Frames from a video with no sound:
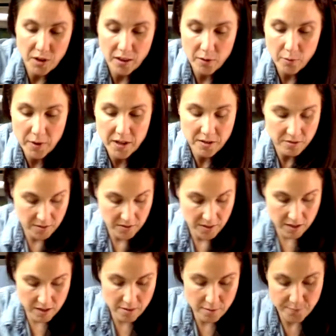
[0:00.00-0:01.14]
jalapeno in
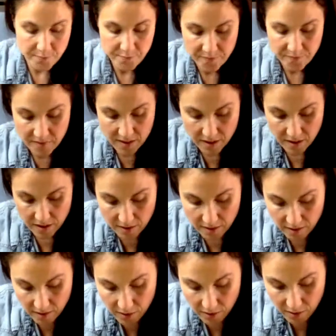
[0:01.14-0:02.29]
there.
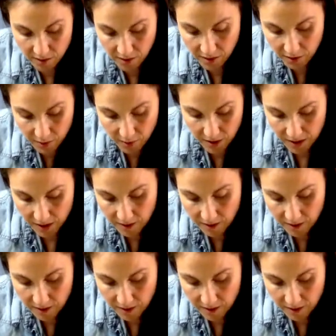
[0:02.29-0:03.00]
We're going to do another one.